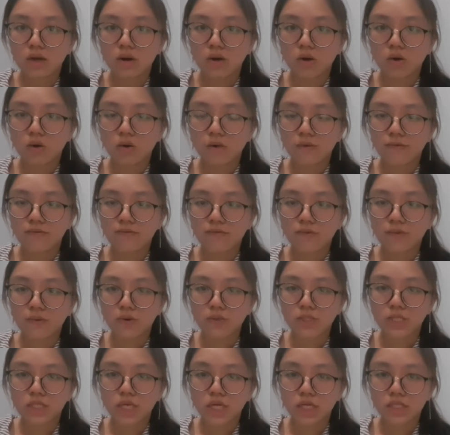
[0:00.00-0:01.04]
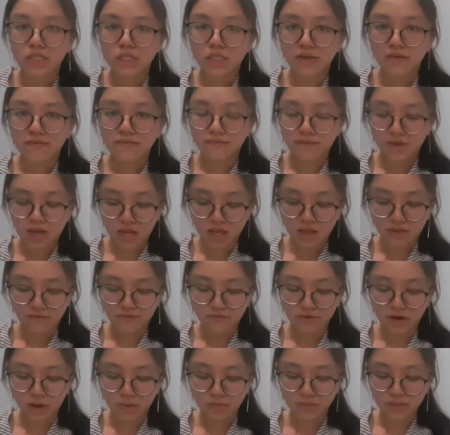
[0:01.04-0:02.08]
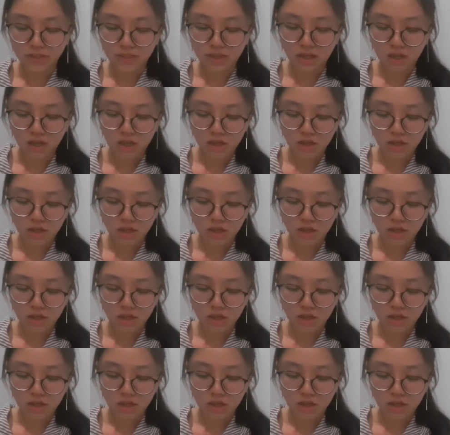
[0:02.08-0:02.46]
of conjunctive adverbs.